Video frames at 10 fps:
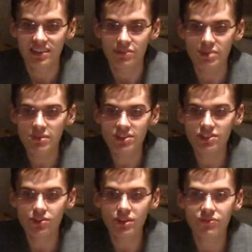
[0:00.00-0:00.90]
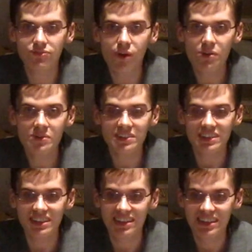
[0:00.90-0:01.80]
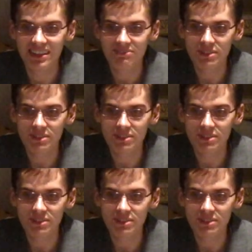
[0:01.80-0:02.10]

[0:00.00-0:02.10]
We must look forward.